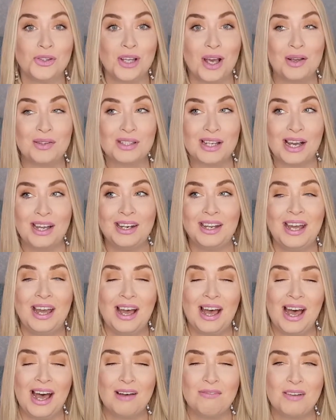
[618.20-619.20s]
I was kind of
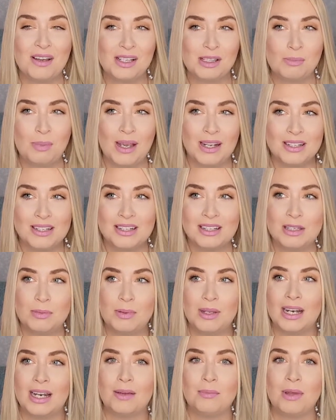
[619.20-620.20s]
half expecting it to be
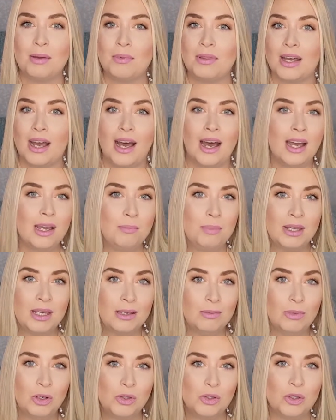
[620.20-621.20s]
like maybe the high
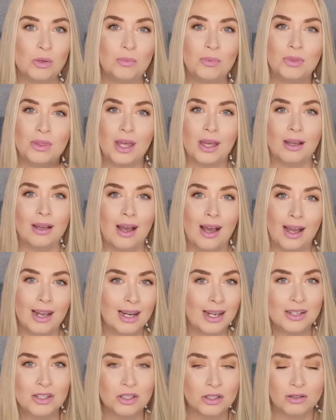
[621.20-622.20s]
beam or something
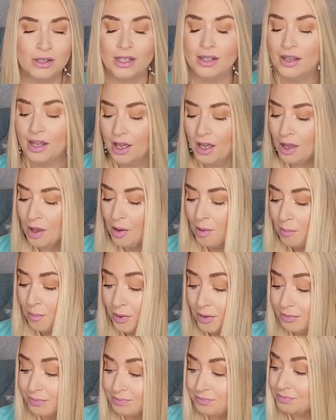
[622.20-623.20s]
highlightery,
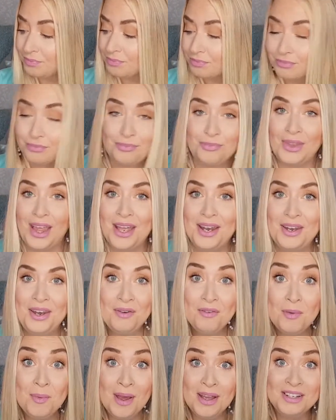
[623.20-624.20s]
but
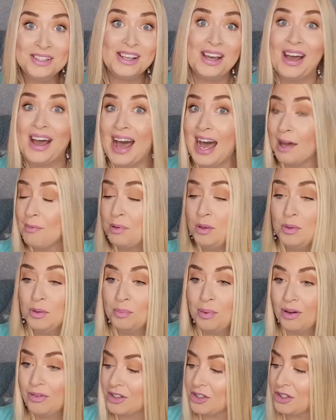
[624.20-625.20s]
never mind. Happy with
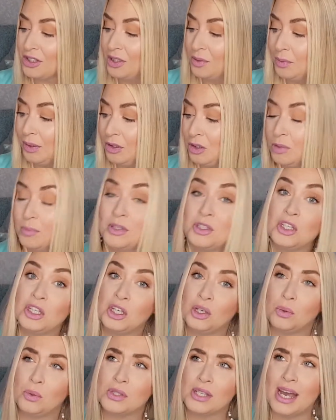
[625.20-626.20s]
Porefessional, it will come into
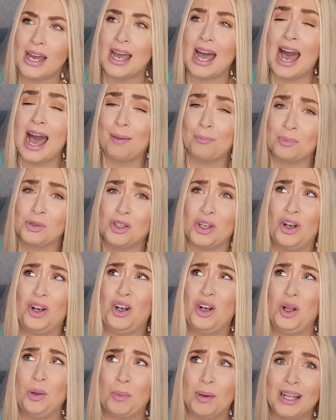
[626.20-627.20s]
use. I
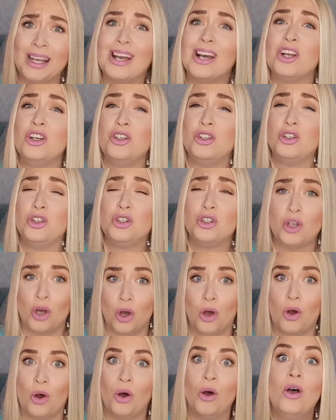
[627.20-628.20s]
absolutely
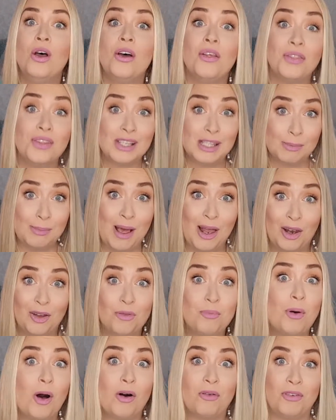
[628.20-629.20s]
adore the smell
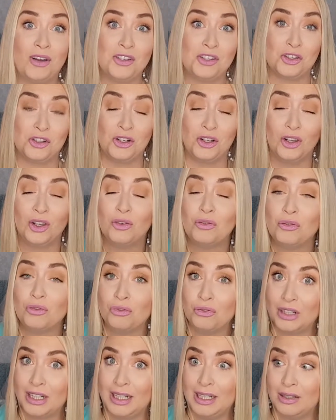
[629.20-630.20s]
of Porefessional,
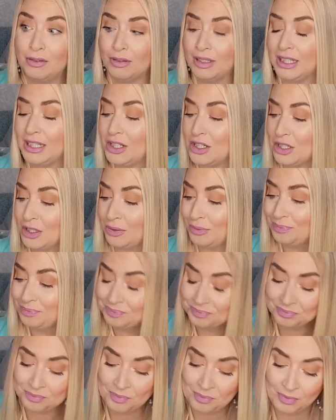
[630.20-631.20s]
really, really do.
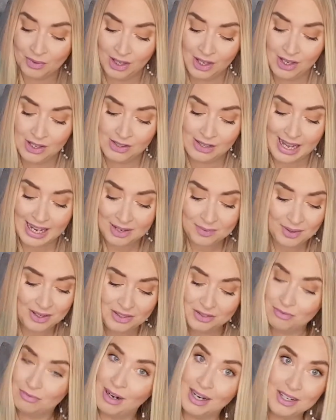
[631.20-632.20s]
Anyway,
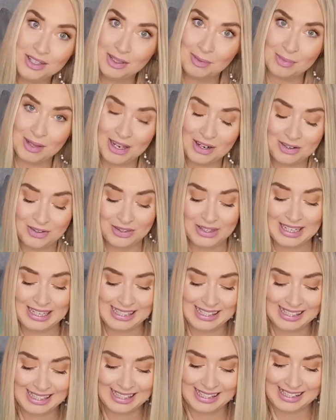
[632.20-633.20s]
the write-up then on
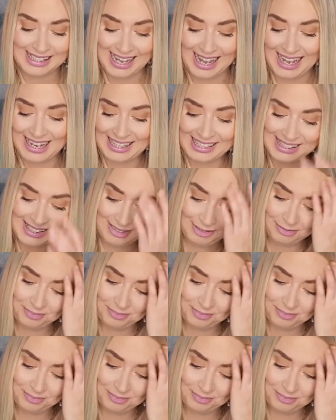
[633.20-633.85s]
this says,